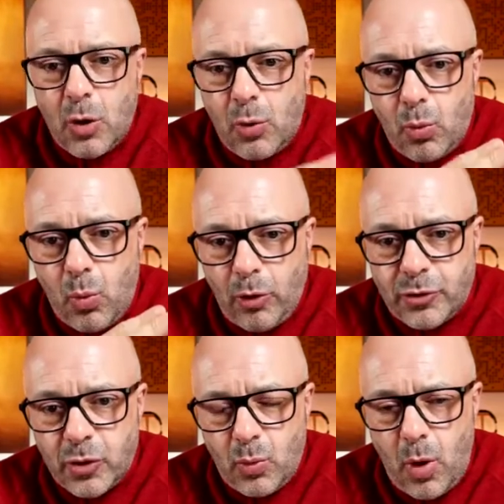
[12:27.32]

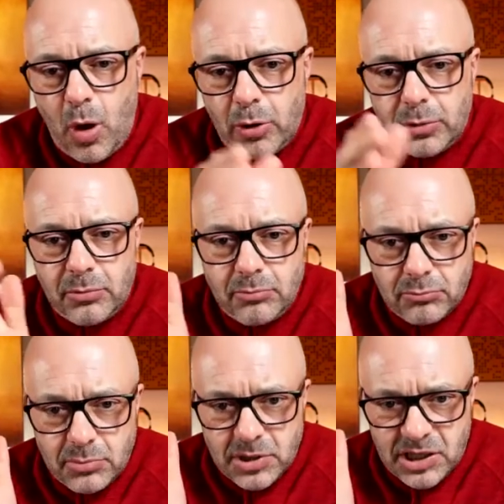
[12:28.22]
one-to-one
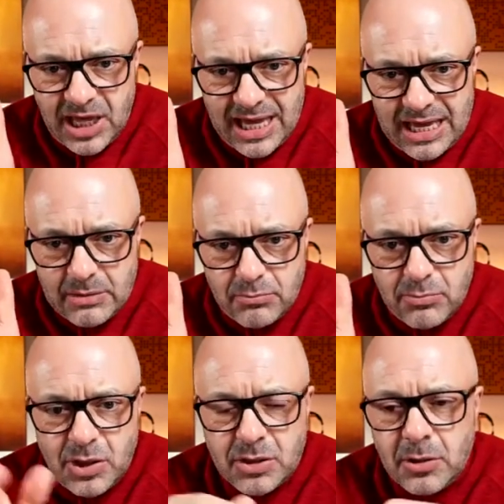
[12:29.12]

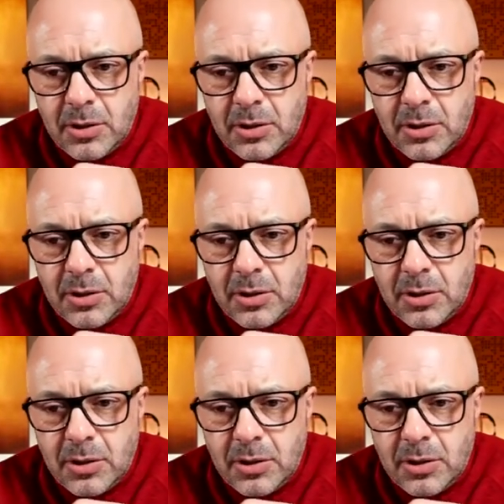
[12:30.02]
teams,